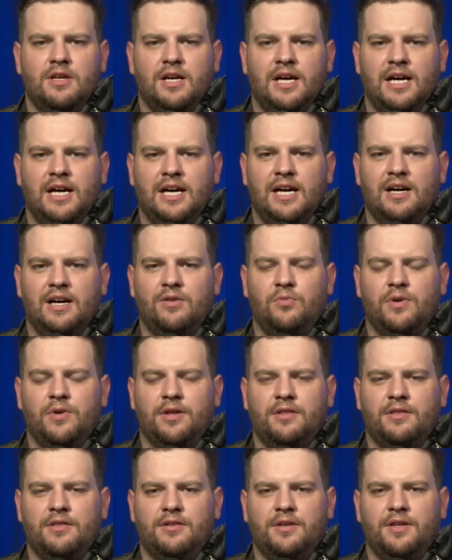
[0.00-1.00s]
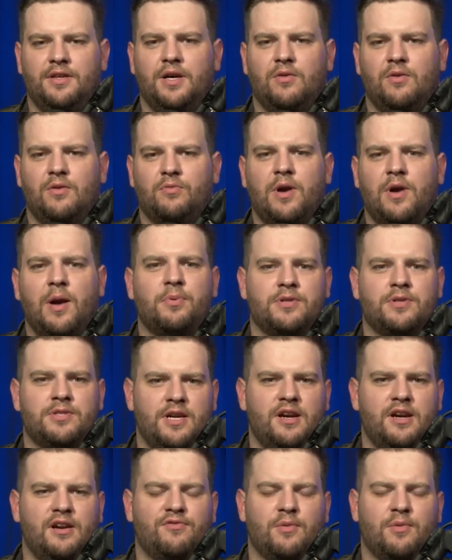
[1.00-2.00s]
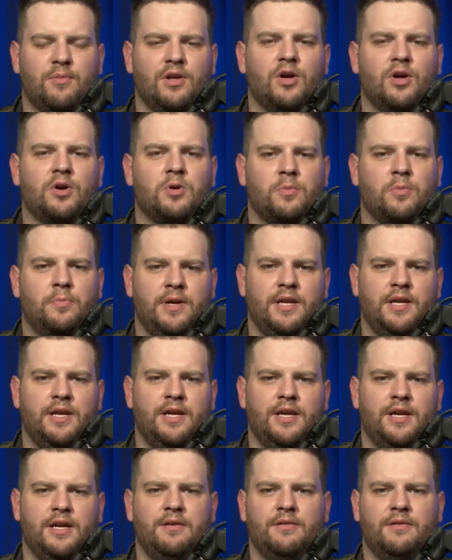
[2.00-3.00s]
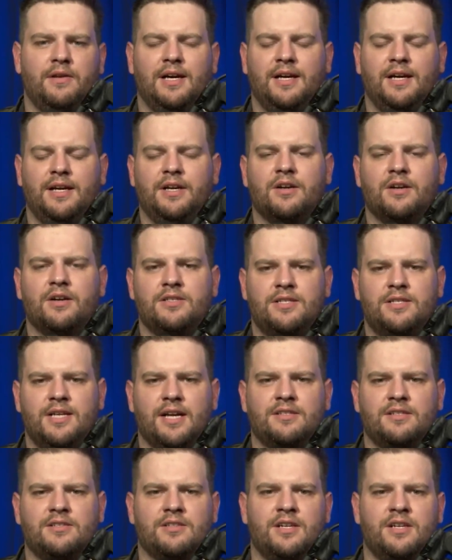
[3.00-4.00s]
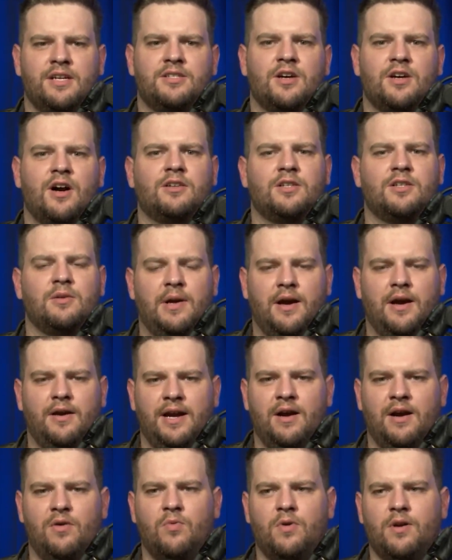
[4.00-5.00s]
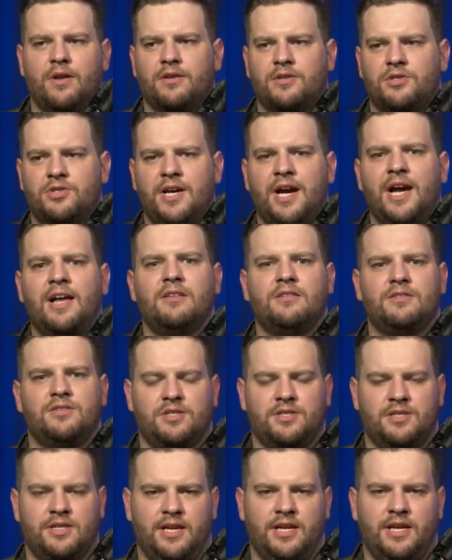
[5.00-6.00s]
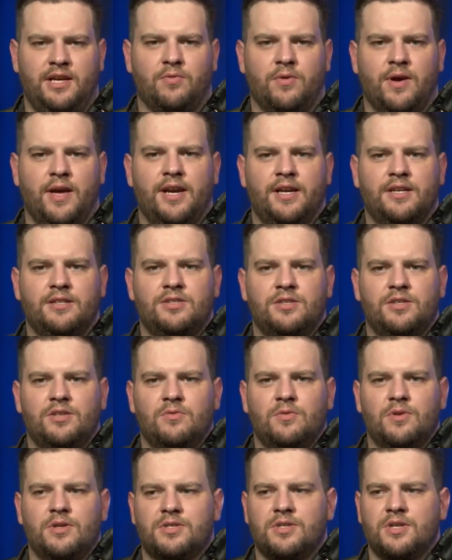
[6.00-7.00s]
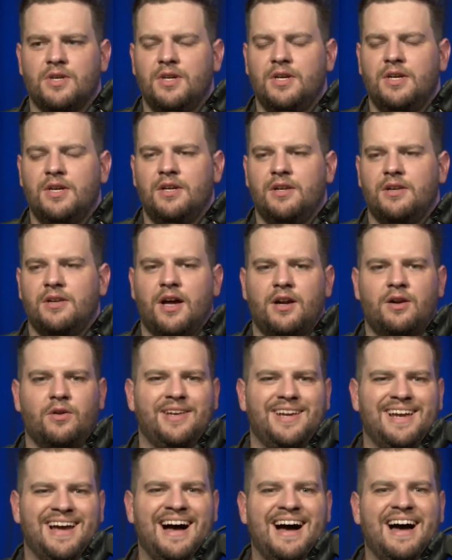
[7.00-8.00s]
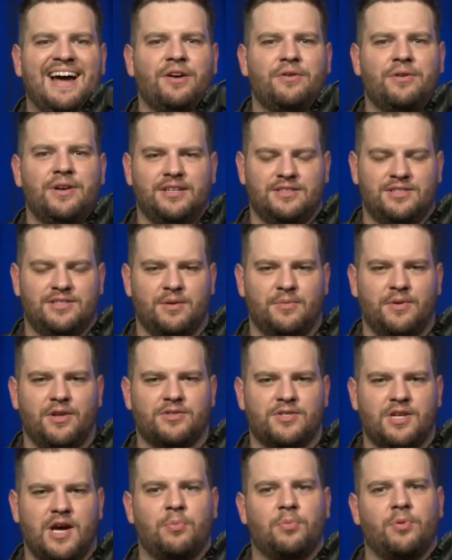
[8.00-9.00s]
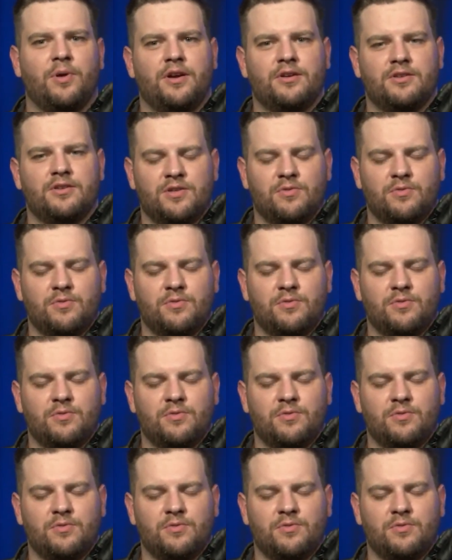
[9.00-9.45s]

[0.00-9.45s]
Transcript: with, a representative from a local PD here in Texas, and he talked about how one of the challenges that he ran into was not only hiring some of those operators